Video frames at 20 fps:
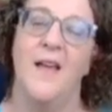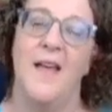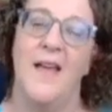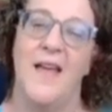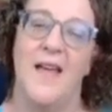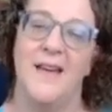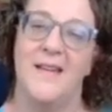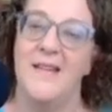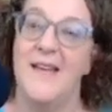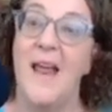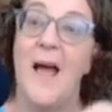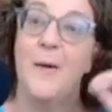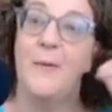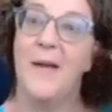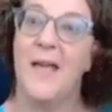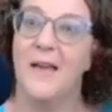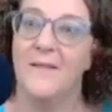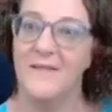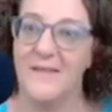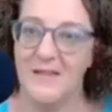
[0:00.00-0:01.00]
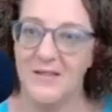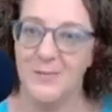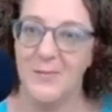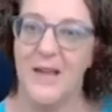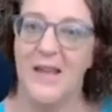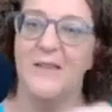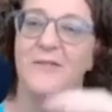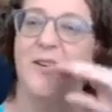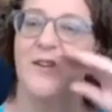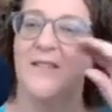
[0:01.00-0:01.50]
and now we have this
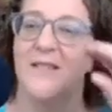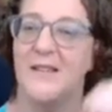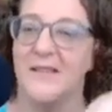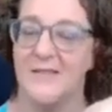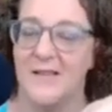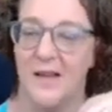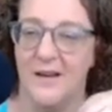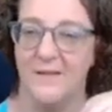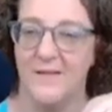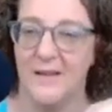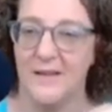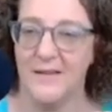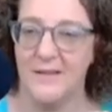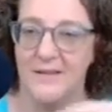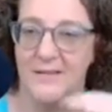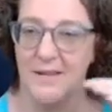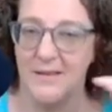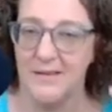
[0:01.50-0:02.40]
behavior and these kind of feelings.